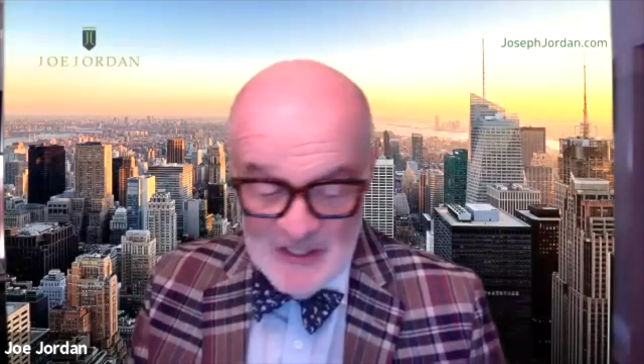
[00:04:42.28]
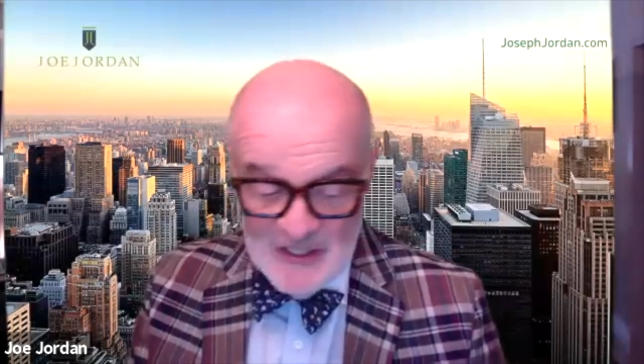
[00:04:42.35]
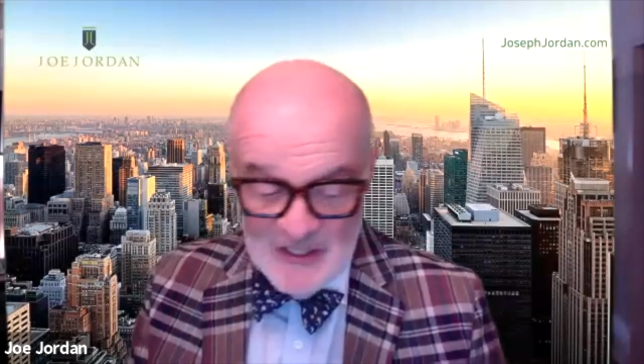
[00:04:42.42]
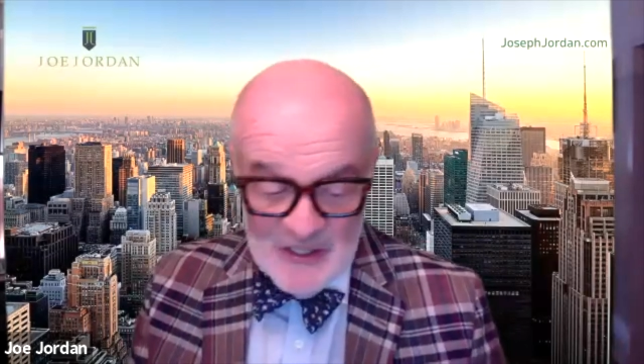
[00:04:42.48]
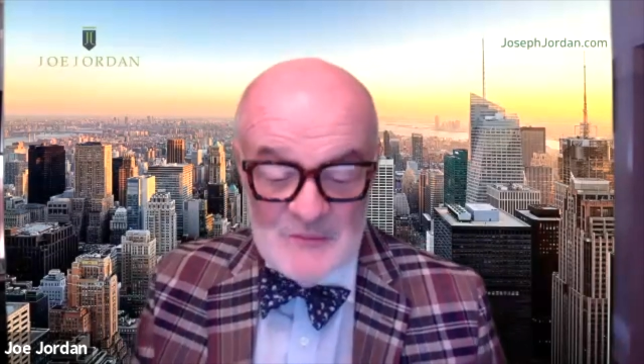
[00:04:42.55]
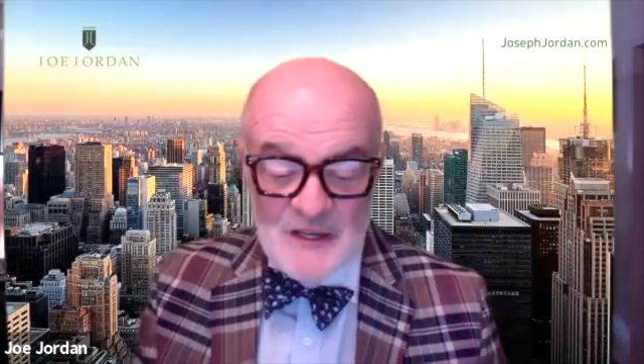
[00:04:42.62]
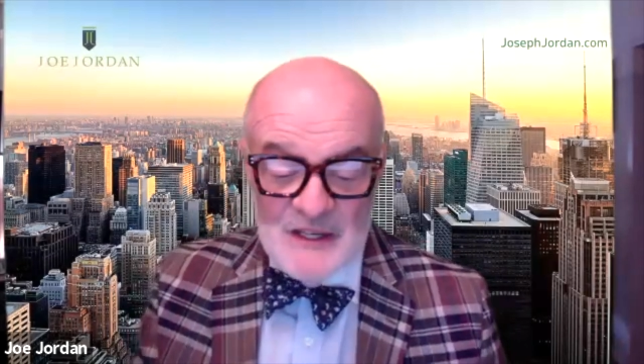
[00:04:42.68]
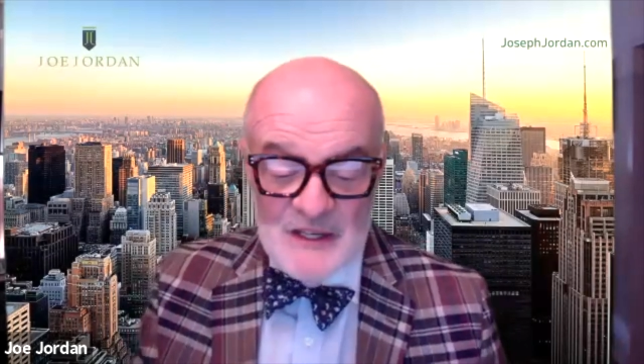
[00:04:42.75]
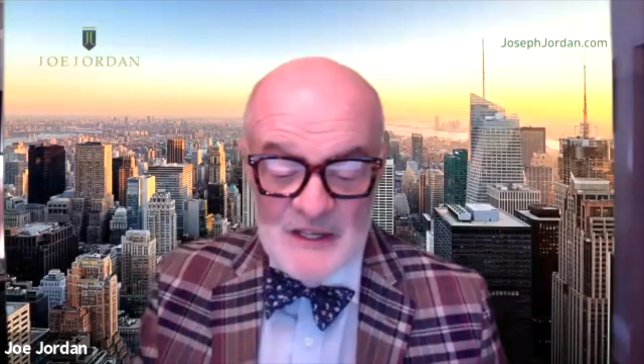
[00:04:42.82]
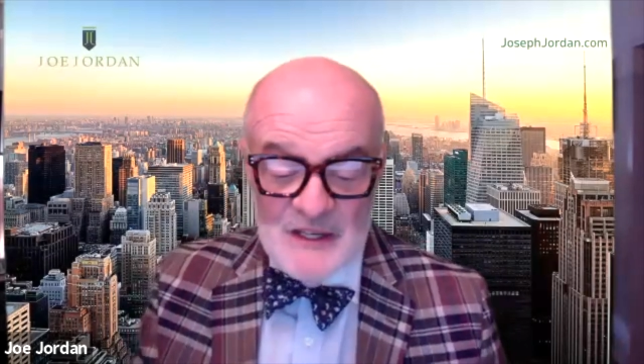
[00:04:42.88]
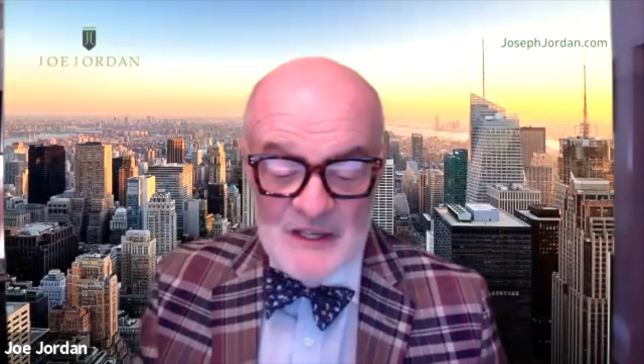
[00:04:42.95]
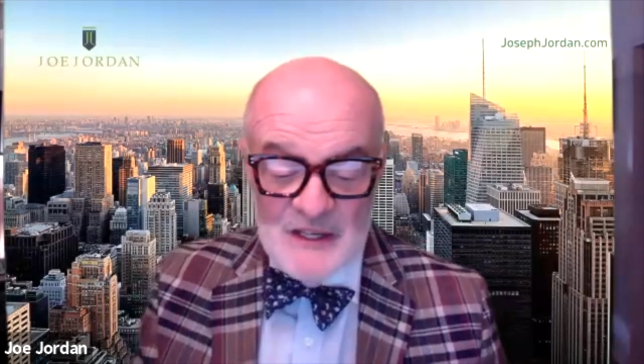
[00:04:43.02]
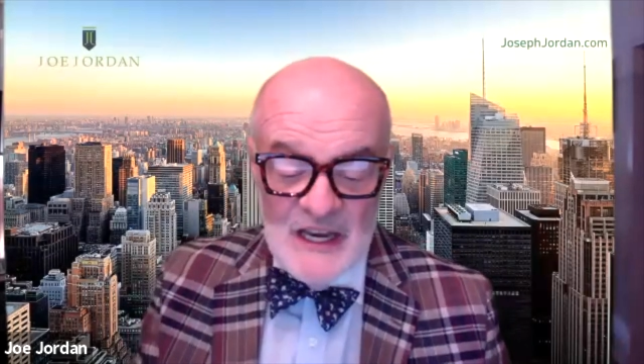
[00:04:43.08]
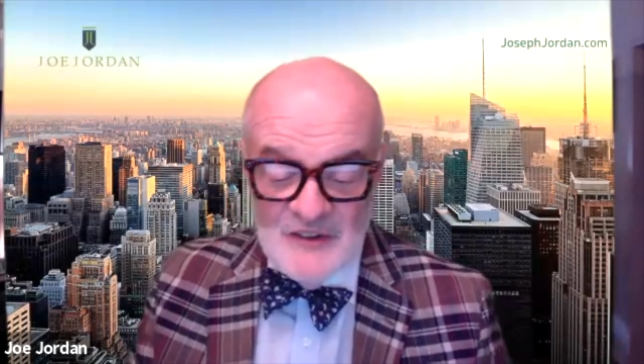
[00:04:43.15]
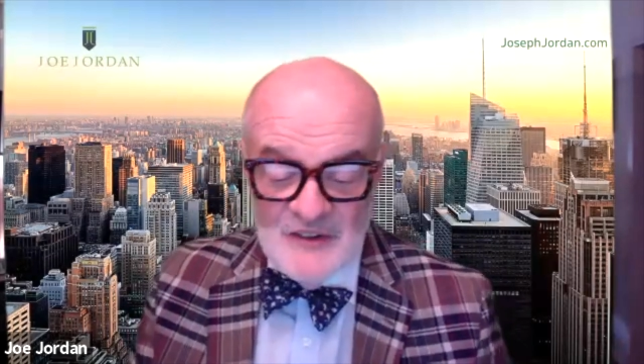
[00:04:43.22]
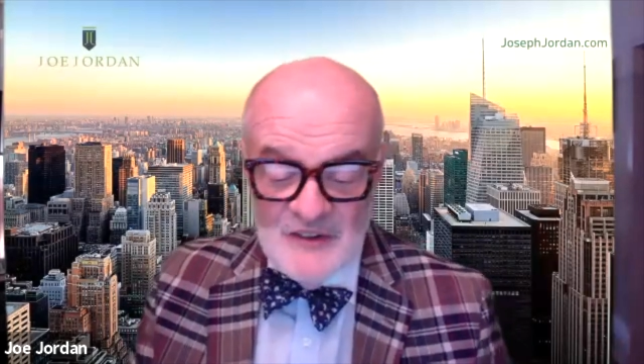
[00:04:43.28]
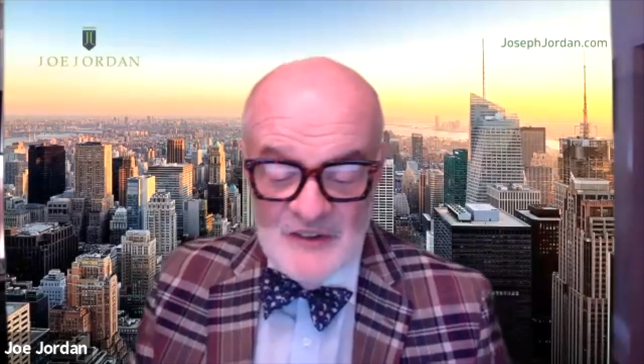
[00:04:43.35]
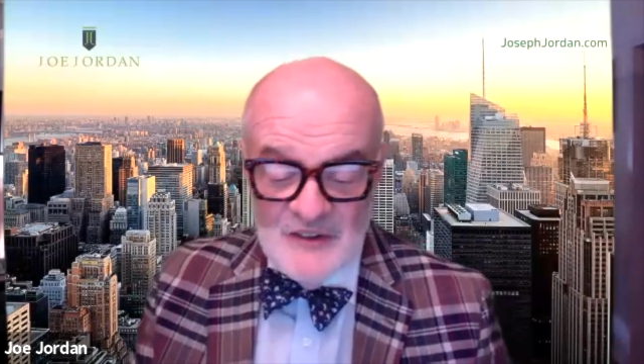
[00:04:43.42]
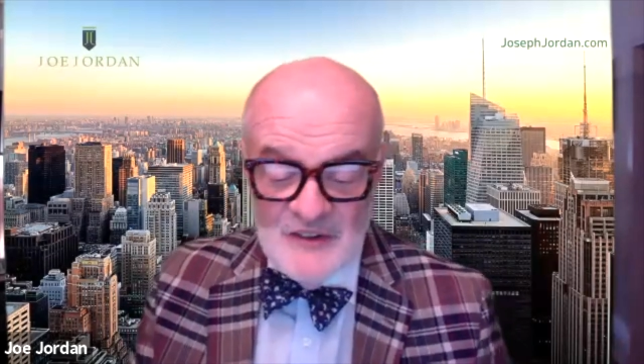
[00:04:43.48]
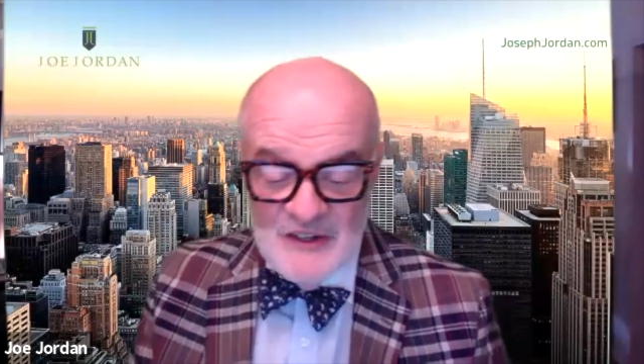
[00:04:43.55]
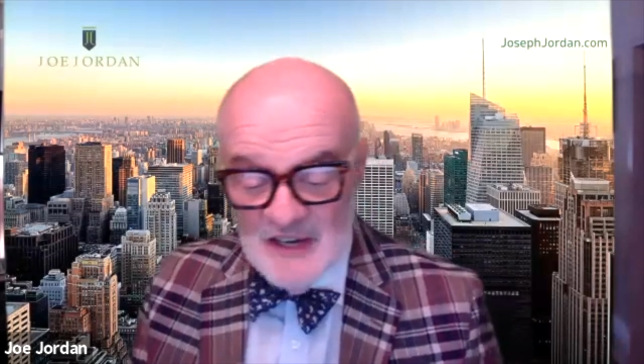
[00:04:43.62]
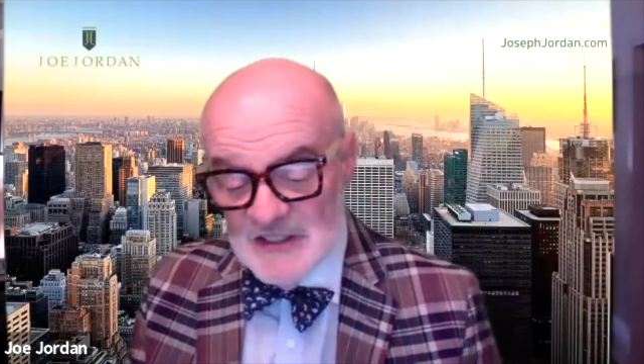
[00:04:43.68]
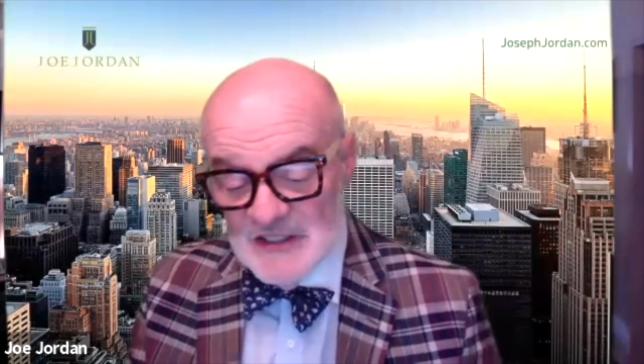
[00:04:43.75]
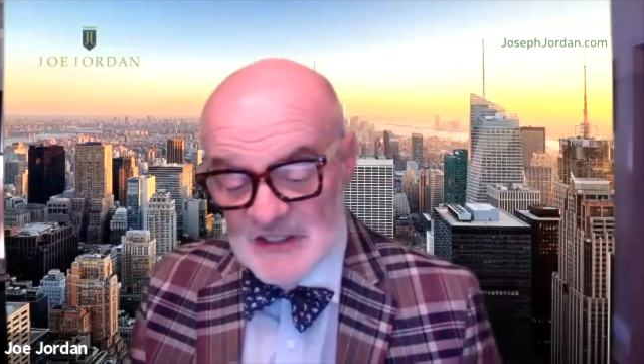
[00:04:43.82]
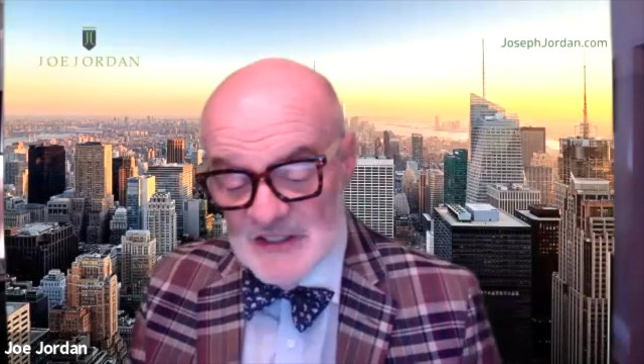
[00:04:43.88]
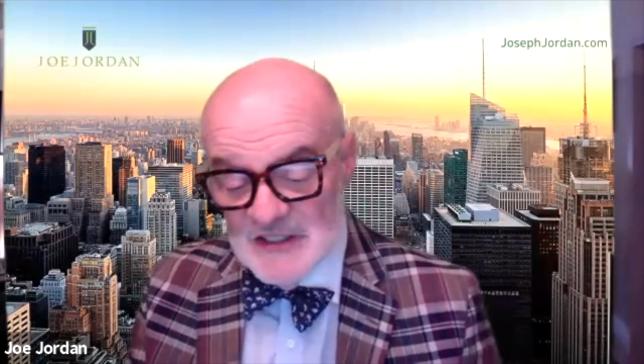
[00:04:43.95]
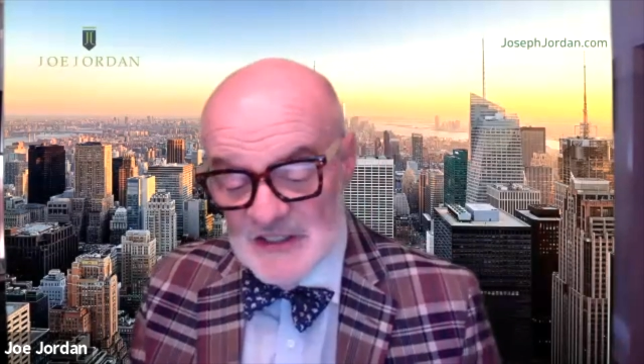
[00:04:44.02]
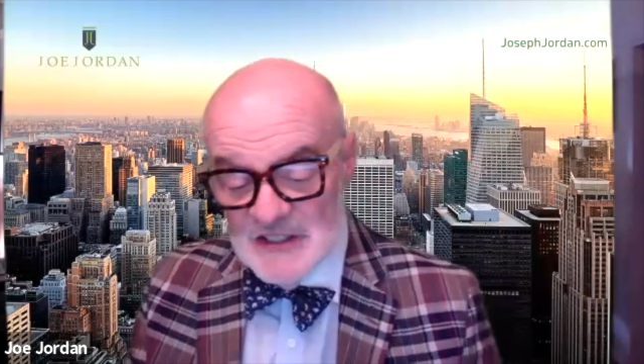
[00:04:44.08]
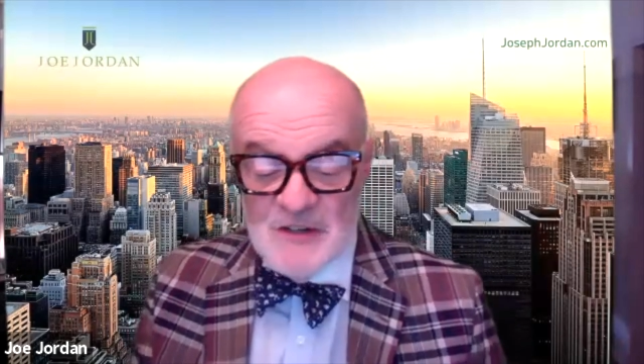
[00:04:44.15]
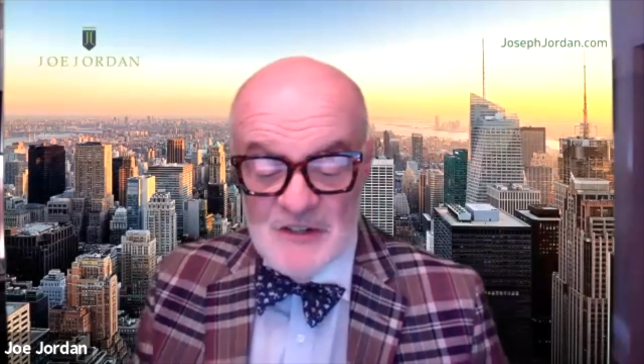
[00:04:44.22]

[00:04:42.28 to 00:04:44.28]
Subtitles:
And then I went to MetLife, and having the